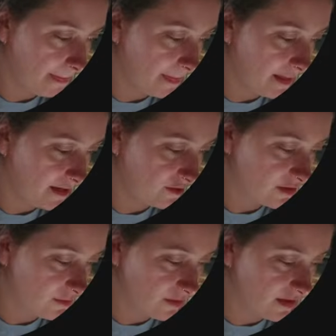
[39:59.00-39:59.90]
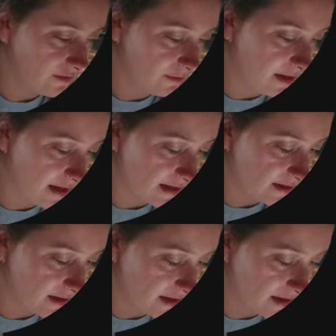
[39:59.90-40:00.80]
Actually, what if we had
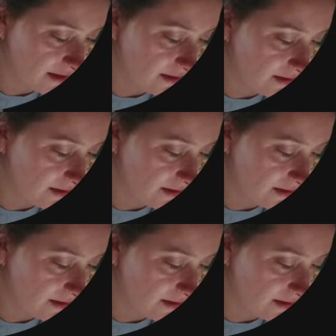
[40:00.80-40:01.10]
like